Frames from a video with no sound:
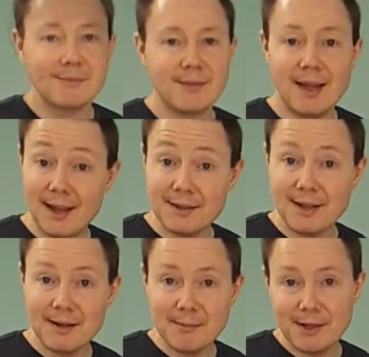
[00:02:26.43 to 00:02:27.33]
The
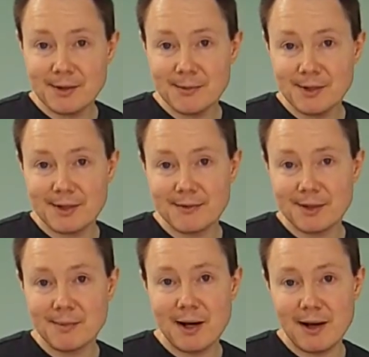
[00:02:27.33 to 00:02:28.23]
outside measurements of this
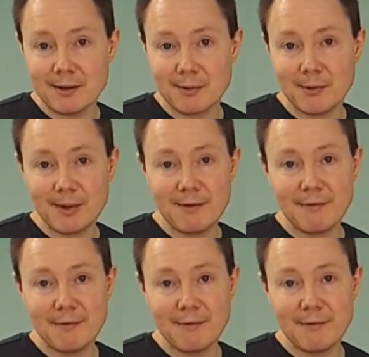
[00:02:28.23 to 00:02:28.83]
box will be